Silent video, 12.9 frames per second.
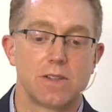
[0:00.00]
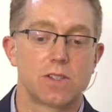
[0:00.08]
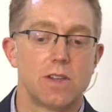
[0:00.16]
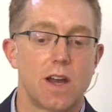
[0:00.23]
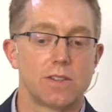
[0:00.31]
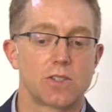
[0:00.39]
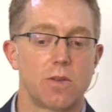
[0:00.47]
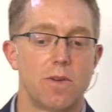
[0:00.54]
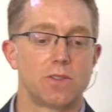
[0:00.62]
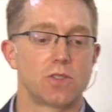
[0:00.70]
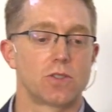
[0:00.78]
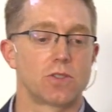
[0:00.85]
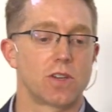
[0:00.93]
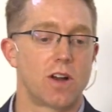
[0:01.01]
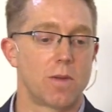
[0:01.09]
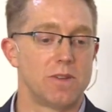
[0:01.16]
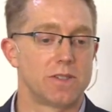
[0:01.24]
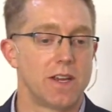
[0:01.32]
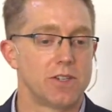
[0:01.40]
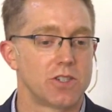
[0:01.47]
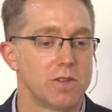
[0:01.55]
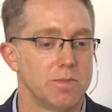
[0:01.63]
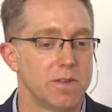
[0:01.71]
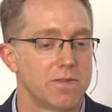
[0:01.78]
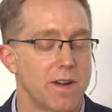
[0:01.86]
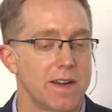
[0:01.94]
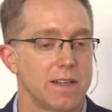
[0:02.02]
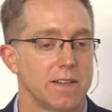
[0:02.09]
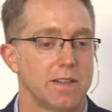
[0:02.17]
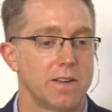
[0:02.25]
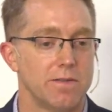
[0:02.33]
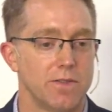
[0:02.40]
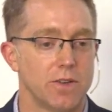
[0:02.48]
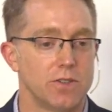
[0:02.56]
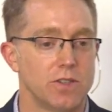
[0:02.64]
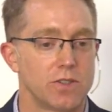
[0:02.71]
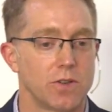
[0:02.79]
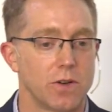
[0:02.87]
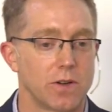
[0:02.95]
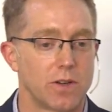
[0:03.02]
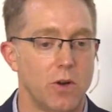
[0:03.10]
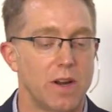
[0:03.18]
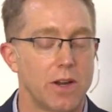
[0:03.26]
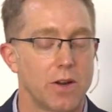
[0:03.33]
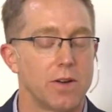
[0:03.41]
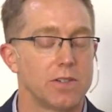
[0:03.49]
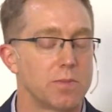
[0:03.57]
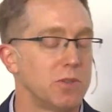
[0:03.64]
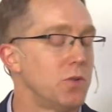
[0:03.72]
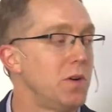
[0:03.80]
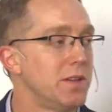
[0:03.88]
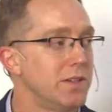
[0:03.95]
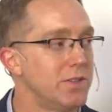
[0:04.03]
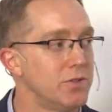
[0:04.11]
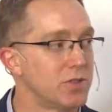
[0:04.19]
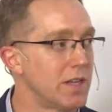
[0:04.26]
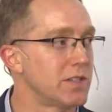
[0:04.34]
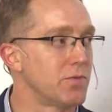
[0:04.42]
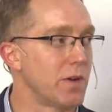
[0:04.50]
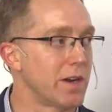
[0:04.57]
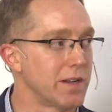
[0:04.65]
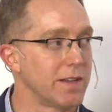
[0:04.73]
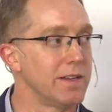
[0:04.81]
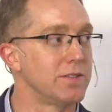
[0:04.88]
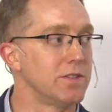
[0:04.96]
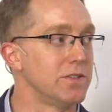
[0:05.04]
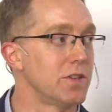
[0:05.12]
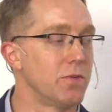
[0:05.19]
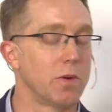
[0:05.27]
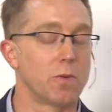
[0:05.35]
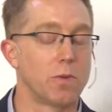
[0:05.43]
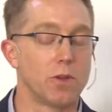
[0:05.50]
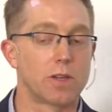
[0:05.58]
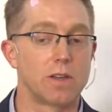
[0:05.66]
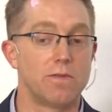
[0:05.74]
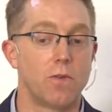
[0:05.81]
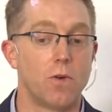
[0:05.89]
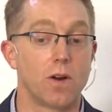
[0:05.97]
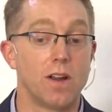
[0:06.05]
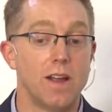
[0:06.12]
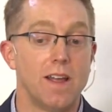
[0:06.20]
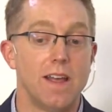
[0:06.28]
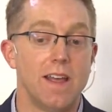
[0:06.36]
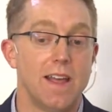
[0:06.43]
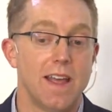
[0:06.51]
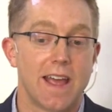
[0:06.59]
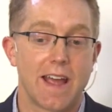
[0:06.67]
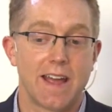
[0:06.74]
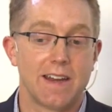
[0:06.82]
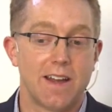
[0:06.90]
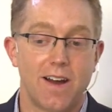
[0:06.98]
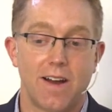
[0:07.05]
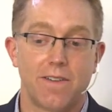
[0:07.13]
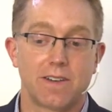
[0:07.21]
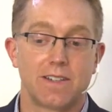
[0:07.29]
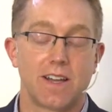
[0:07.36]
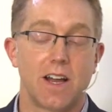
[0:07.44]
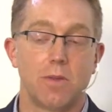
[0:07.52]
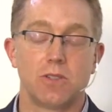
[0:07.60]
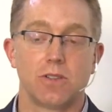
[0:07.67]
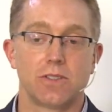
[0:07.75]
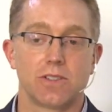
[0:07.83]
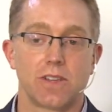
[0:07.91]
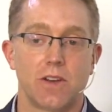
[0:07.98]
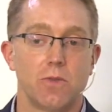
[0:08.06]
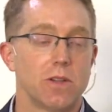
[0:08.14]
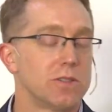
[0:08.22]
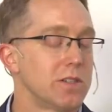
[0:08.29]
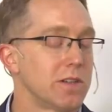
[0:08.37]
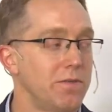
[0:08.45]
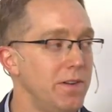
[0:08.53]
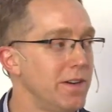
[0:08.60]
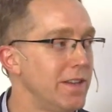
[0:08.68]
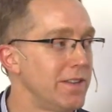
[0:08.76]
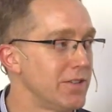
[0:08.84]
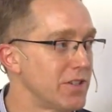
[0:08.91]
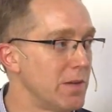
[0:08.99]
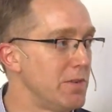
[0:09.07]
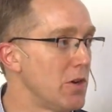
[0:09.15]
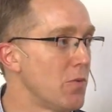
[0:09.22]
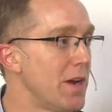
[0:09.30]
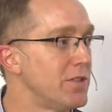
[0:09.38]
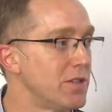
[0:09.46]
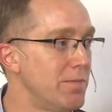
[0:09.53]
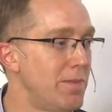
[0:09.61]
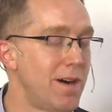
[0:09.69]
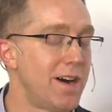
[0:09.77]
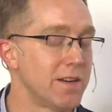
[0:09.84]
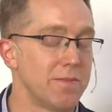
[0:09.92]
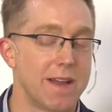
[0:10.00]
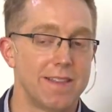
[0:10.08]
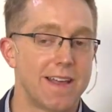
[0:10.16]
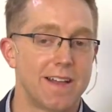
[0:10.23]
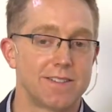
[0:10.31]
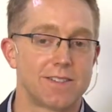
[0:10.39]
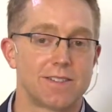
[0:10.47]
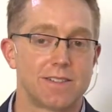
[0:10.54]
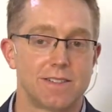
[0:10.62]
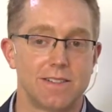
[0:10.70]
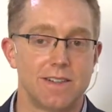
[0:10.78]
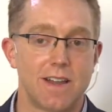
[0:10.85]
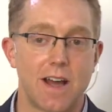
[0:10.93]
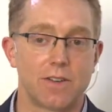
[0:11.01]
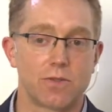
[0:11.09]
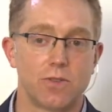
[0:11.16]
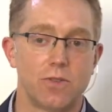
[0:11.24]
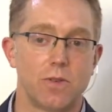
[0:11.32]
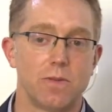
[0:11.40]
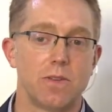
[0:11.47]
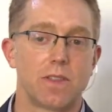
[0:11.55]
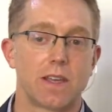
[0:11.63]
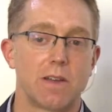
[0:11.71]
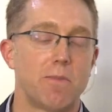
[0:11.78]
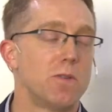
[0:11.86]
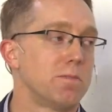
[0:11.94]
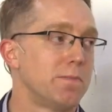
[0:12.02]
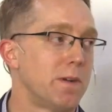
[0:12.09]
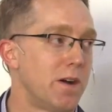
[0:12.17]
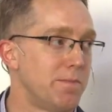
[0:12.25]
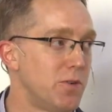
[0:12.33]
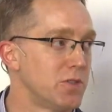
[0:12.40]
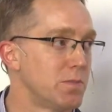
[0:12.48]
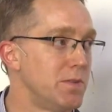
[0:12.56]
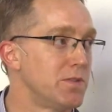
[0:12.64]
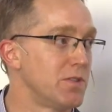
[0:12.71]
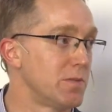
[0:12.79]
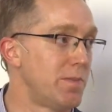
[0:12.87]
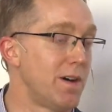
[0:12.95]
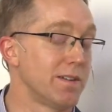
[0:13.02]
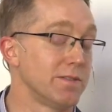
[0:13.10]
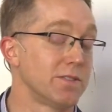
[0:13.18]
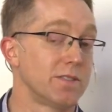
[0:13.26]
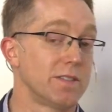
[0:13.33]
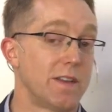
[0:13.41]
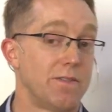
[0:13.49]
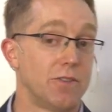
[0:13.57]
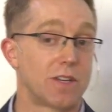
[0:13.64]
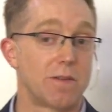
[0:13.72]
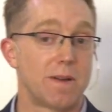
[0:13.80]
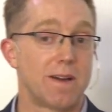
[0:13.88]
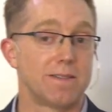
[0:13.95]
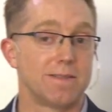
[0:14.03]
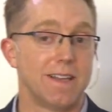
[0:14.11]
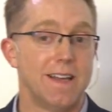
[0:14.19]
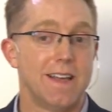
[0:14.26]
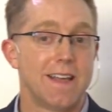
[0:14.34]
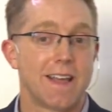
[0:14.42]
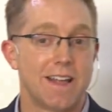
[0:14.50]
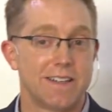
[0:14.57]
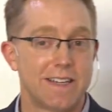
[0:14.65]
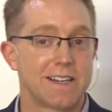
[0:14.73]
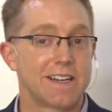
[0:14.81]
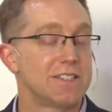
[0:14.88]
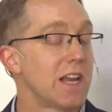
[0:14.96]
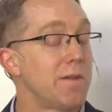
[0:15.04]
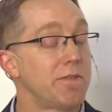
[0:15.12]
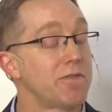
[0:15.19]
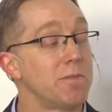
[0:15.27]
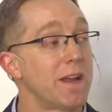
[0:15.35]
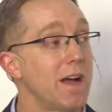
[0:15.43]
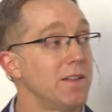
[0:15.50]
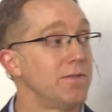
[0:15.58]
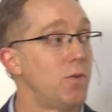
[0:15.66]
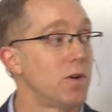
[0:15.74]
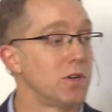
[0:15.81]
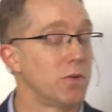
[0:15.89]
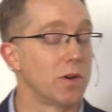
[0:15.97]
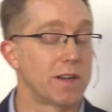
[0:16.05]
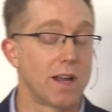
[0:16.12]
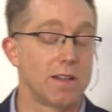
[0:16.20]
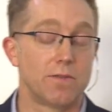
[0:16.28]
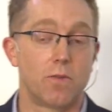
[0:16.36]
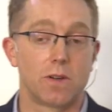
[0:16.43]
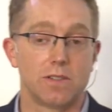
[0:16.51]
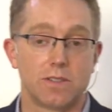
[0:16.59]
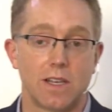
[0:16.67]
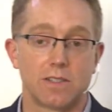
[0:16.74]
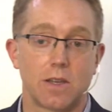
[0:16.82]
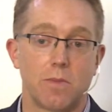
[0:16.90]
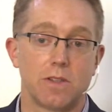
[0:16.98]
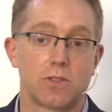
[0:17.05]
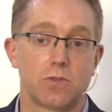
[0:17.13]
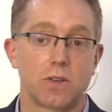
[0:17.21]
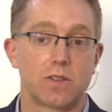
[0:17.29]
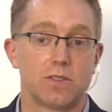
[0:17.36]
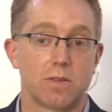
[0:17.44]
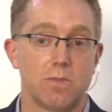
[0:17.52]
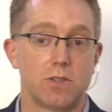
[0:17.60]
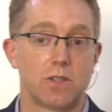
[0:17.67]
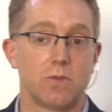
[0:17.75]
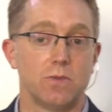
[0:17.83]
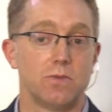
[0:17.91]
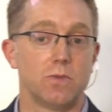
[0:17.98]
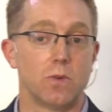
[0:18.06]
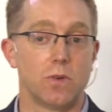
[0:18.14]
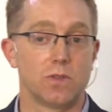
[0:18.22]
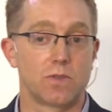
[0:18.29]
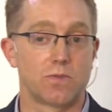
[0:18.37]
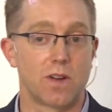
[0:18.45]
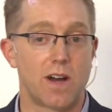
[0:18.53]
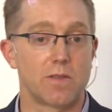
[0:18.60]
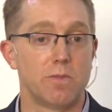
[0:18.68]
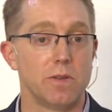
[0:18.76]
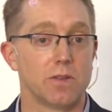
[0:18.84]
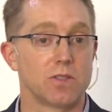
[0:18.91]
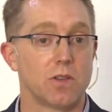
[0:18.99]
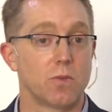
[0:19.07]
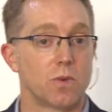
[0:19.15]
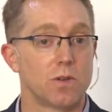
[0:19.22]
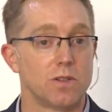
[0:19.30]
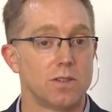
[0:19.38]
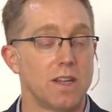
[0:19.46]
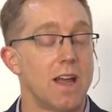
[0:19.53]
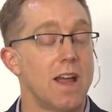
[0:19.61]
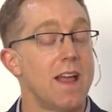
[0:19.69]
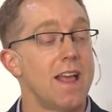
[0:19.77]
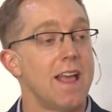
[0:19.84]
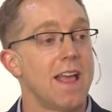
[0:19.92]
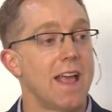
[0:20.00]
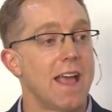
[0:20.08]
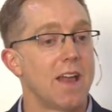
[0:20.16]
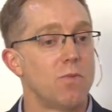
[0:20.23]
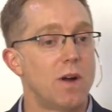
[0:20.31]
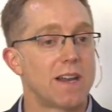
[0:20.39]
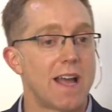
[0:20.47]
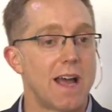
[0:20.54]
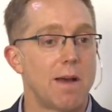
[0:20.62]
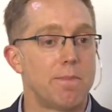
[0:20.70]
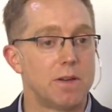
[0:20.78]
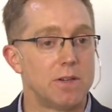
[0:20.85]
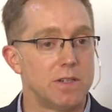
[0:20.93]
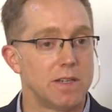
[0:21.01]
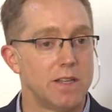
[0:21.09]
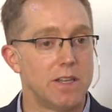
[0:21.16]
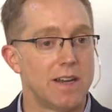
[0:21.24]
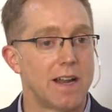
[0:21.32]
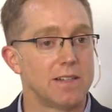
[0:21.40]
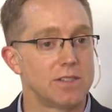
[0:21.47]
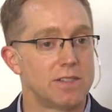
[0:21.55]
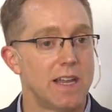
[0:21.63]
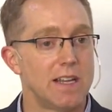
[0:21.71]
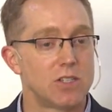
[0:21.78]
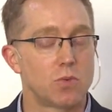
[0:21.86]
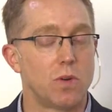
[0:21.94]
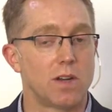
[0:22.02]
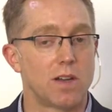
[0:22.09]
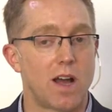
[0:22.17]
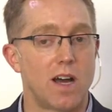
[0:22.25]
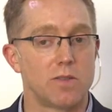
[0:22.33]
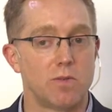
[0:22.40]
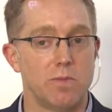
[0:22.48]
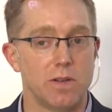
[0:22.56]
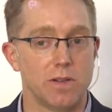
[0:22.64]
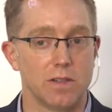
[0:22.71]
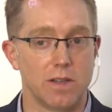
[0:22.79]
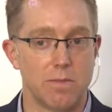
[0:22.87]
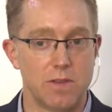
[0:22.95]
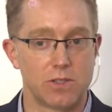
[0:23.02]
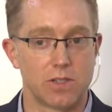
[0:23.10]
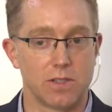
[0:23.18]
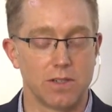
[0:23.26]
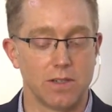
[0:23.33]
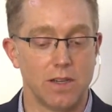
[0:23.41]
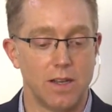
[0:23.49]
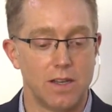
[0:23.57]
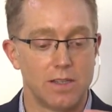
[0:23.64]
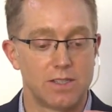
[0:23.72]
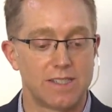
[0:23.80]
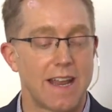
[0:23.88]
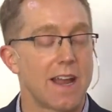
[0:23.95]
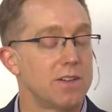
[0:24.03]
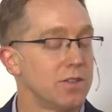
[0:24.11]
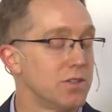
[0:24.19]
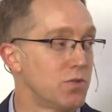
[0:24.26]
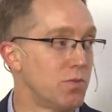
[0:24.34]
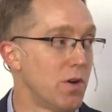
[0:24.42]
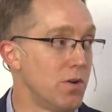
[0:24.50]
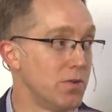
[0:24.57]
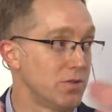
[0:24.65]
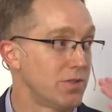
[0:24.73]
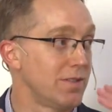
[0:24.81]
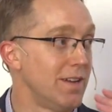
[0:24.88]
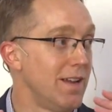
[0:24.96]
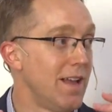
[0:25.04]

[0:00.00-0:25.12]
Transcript: it's not so much harmonization, but finding convergence or coherence between the two sets of regulations that what we're looking for. And oftentimes there's this unrealistic fear that there's going to be a race to bottom, and that's not true. When I mean, you think about, about most business models, if you look about, I'll take an example from California, where California set some of the strictest emission mm-hmm. rules for automobiles in the world. And what happened in the United States, where automobile emission standards rose,